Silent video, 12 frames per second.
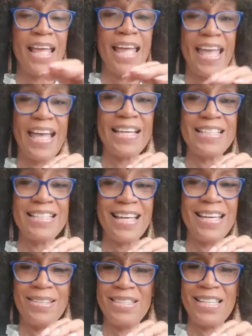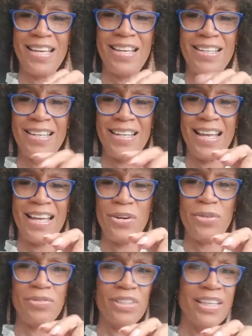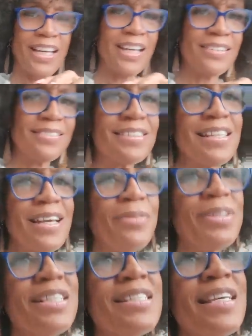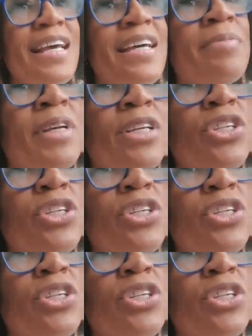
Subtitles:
And he said, it ain't over yet. Is that what he said?